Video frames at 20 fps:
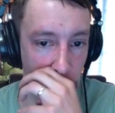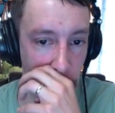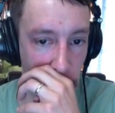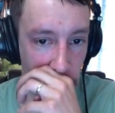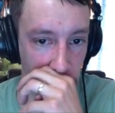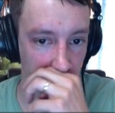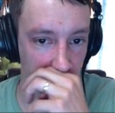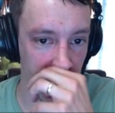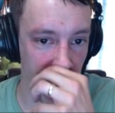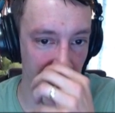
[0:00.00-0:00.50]

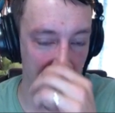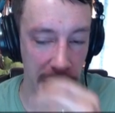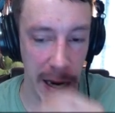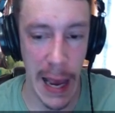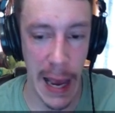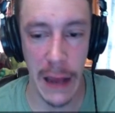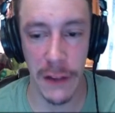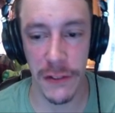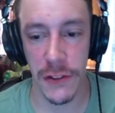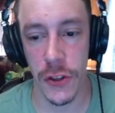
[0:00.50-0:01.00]
that it
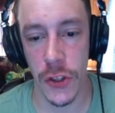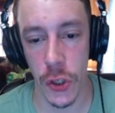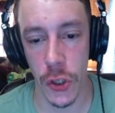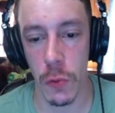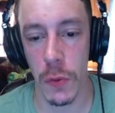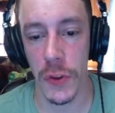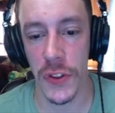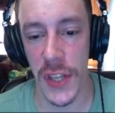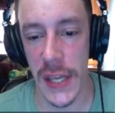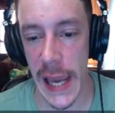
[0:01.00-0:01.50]
has to do
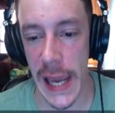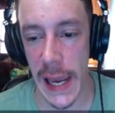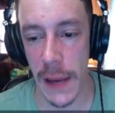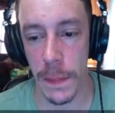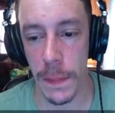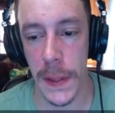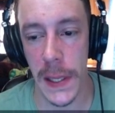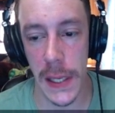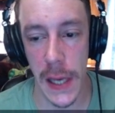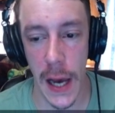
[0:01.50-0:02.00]
with the A
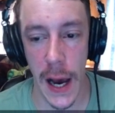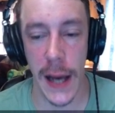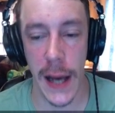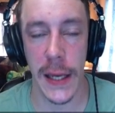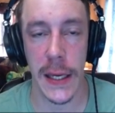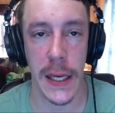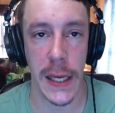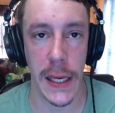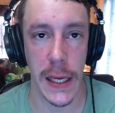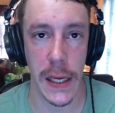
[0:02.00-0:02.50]
P I
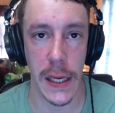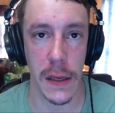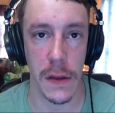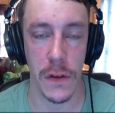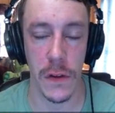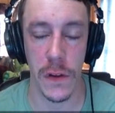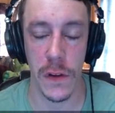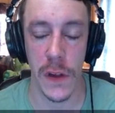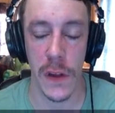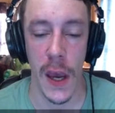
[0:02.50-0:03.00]

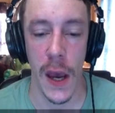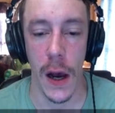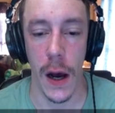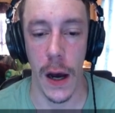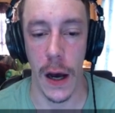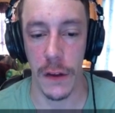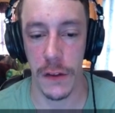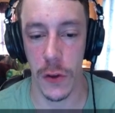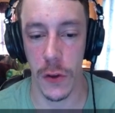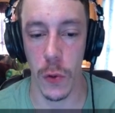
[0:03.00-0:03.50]
keys,
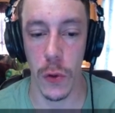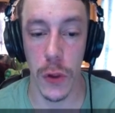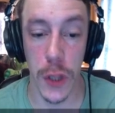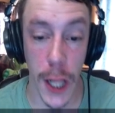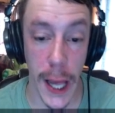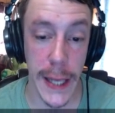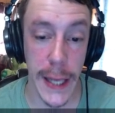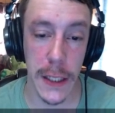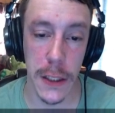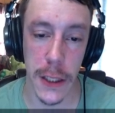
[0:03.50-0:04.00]
uh, so
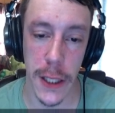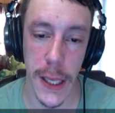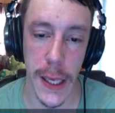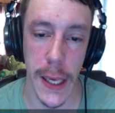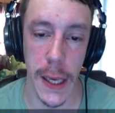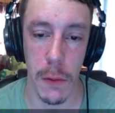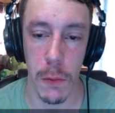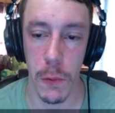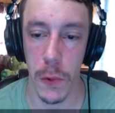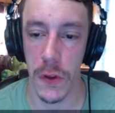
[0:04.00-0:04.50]

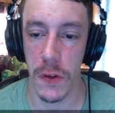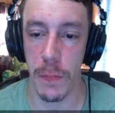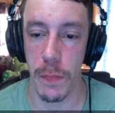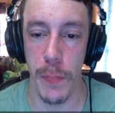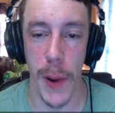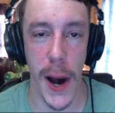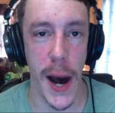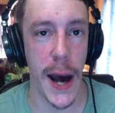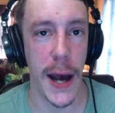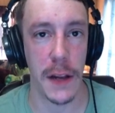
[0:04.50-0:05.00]
likely it was
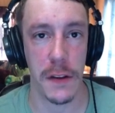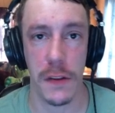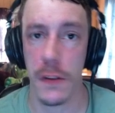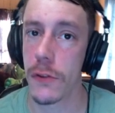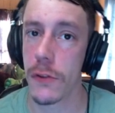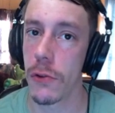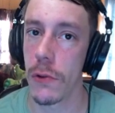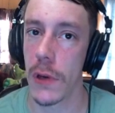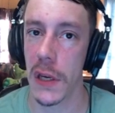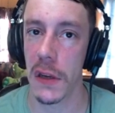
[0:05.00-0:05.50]
bots
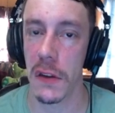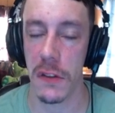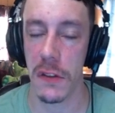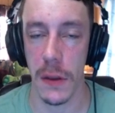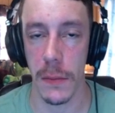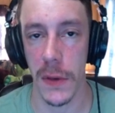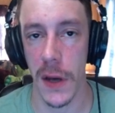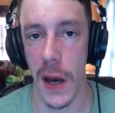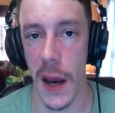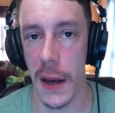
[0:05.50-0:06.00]
doing
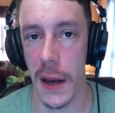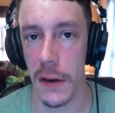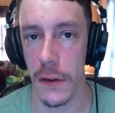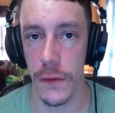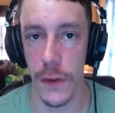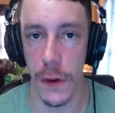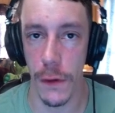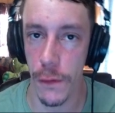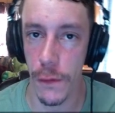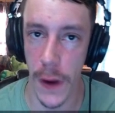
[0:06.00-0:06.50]
some kind
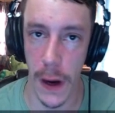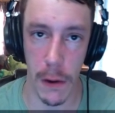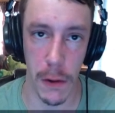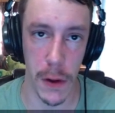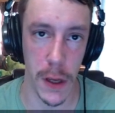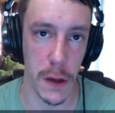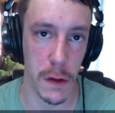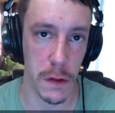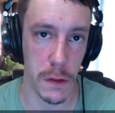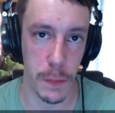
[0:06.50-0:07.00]
of
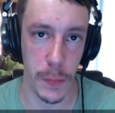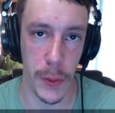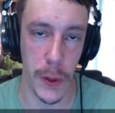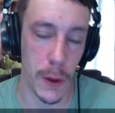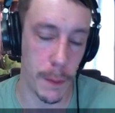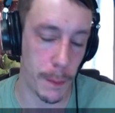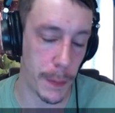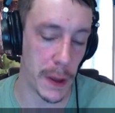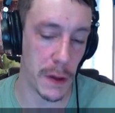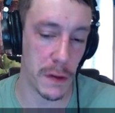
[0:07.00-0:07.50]
nefarious
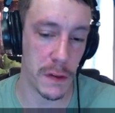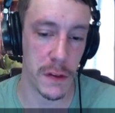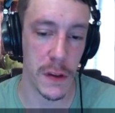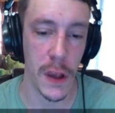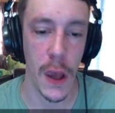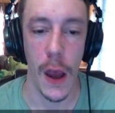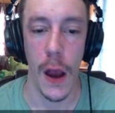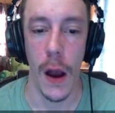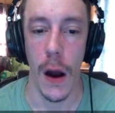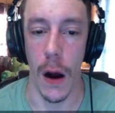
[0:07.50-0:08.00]
purpose
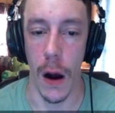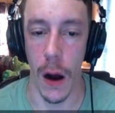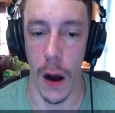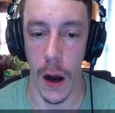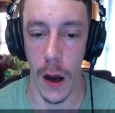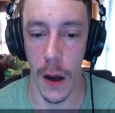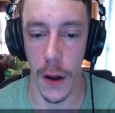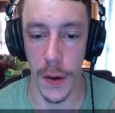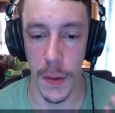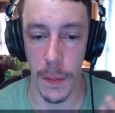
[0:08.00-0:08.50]

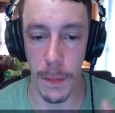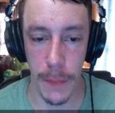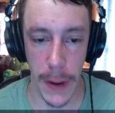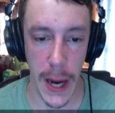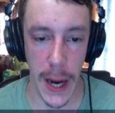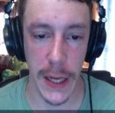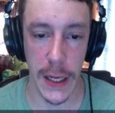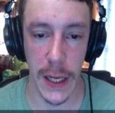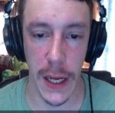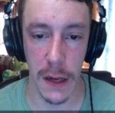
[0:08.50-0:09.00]
on
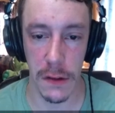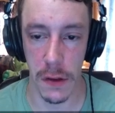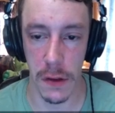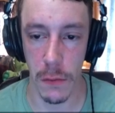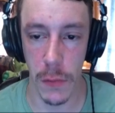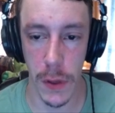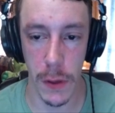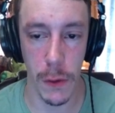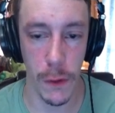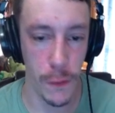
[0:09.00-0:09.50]
Binance,
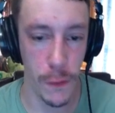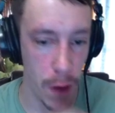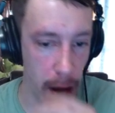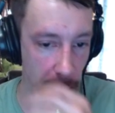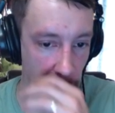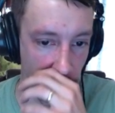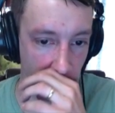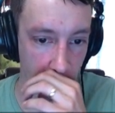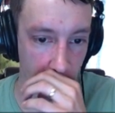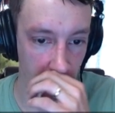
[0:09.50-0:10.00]
and we will
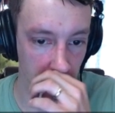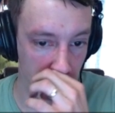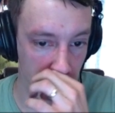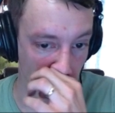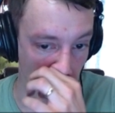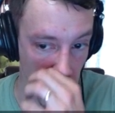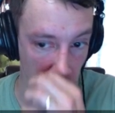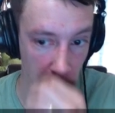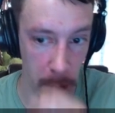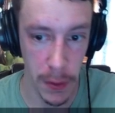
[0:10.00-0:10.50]
find out
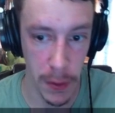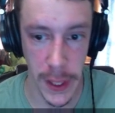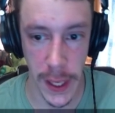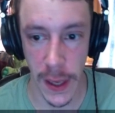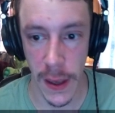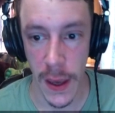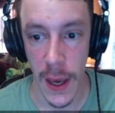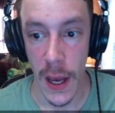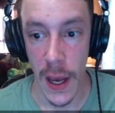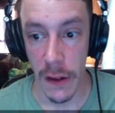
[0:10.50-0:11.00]

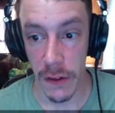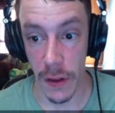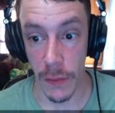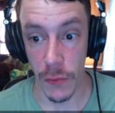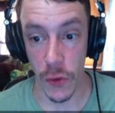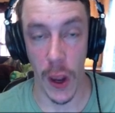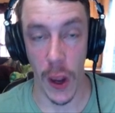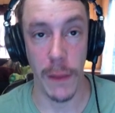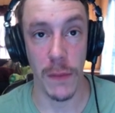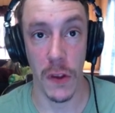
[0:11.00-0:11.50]
probably
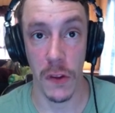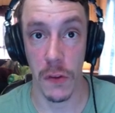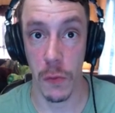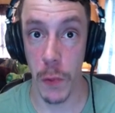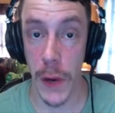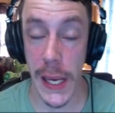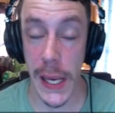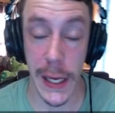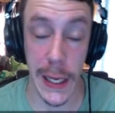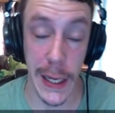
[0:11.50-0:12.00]
sometime this
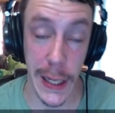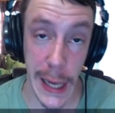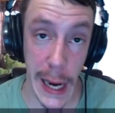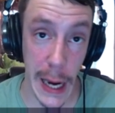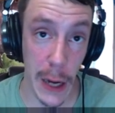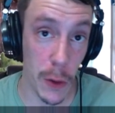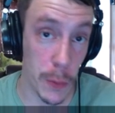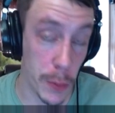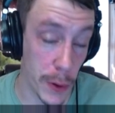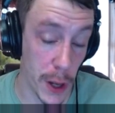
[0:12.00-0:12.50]
week, and
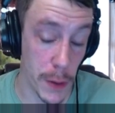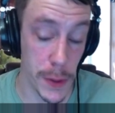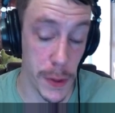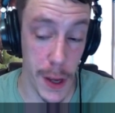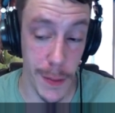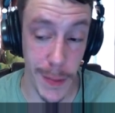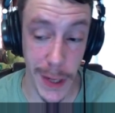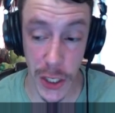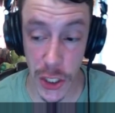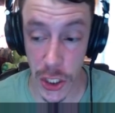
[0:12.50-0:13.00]
again, it'll probably be
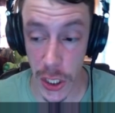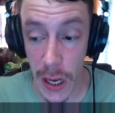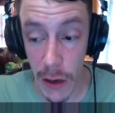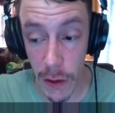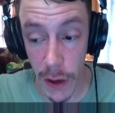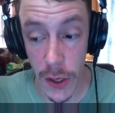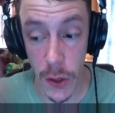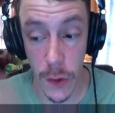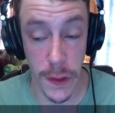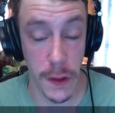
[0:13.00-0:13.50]
on my
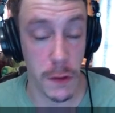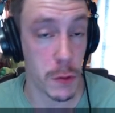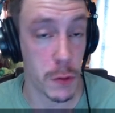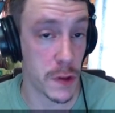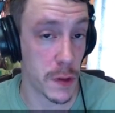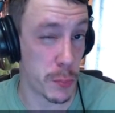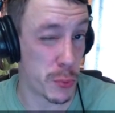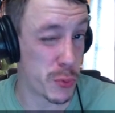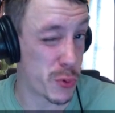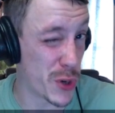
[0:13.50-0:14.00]
channel. I know this
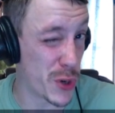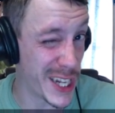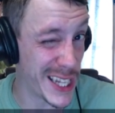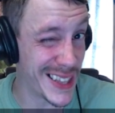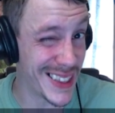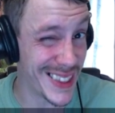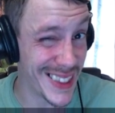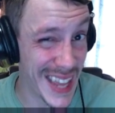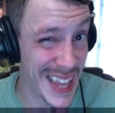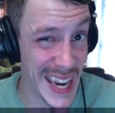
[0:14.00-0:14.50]
was a pretty
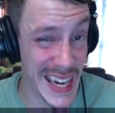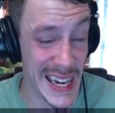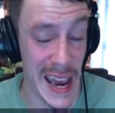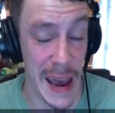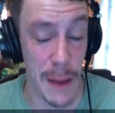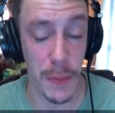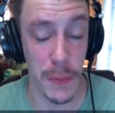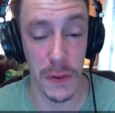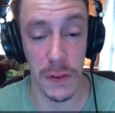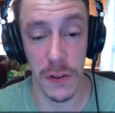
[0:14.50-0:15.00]
late
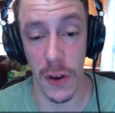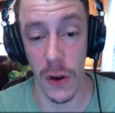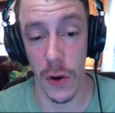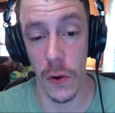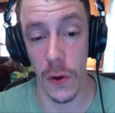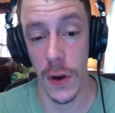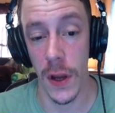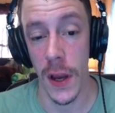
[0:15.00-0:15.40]
episode,